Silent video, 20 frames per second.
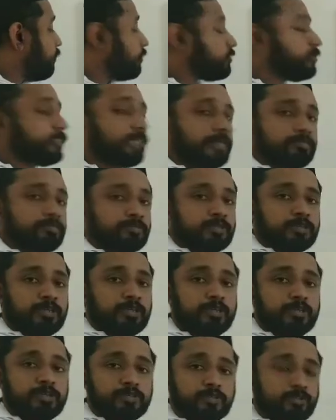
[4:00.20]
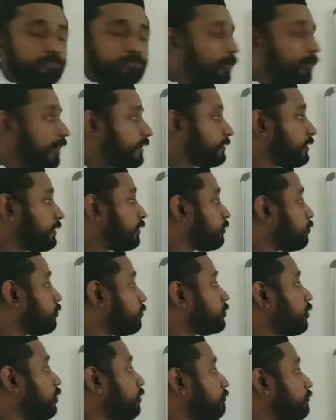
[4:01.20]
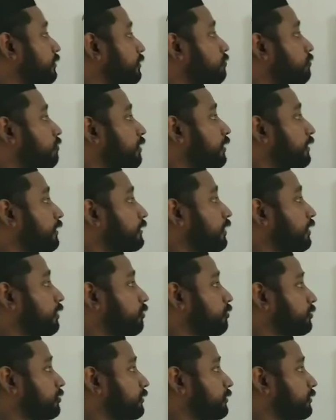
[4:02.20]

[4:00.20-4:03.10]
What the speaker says: 5 steps to find the root of the quadratic